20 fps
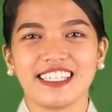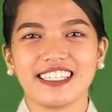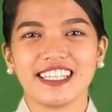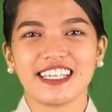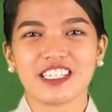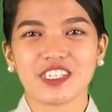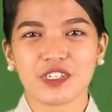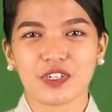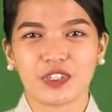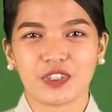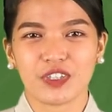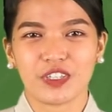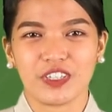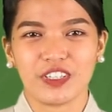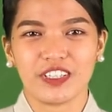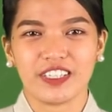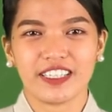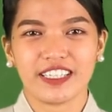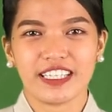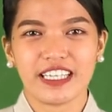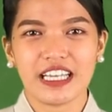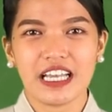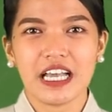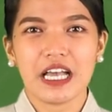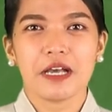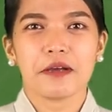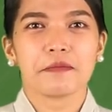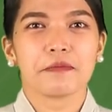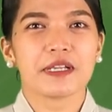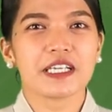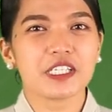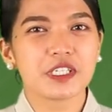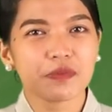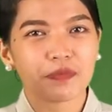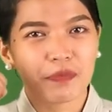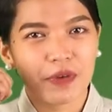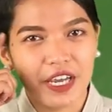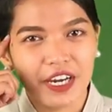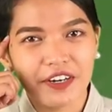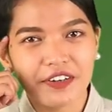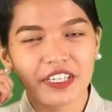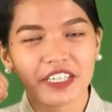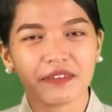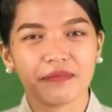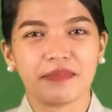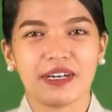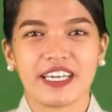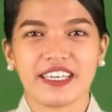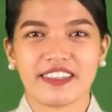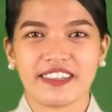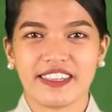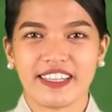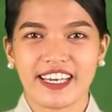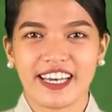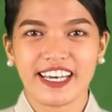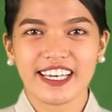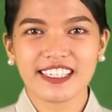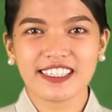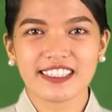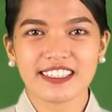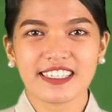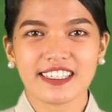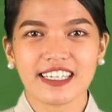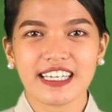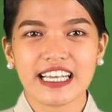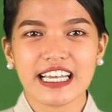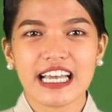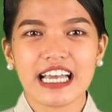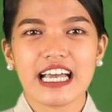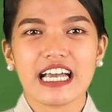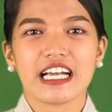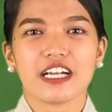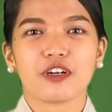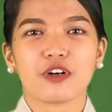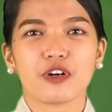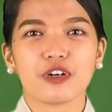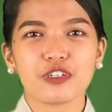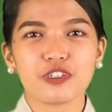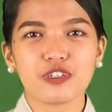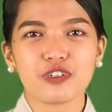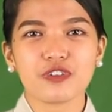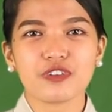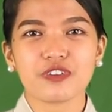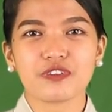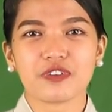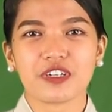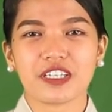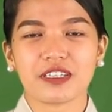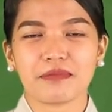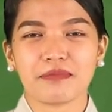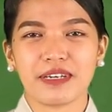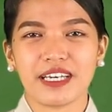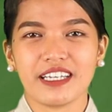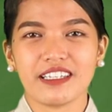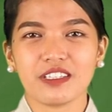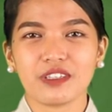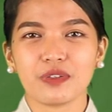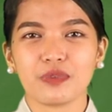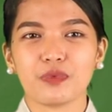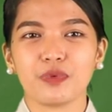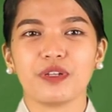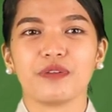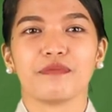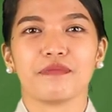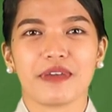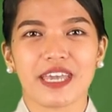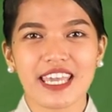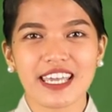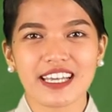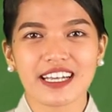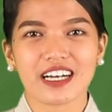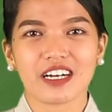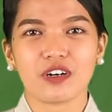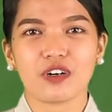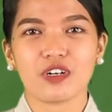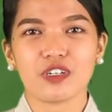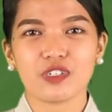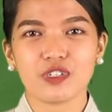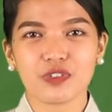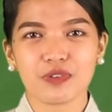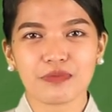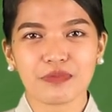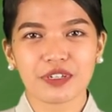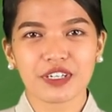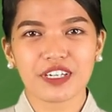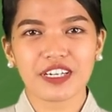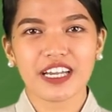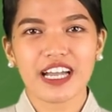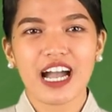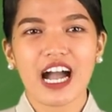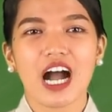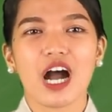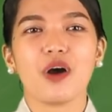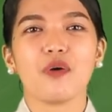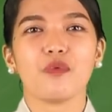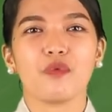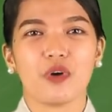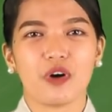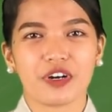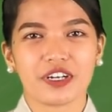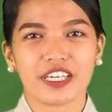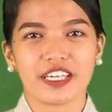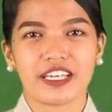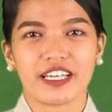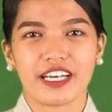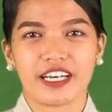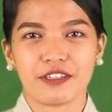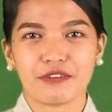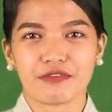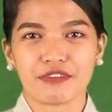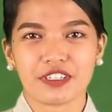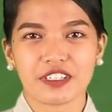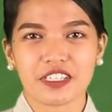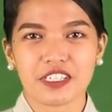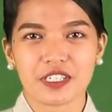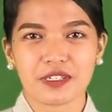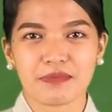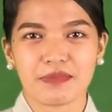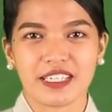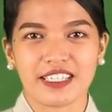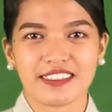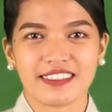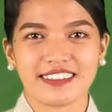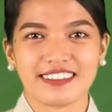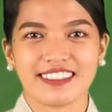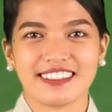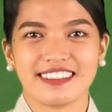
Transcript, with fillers: N. Escoton. Please bear in mind that courteous treatment will make a customer a walking advertisement.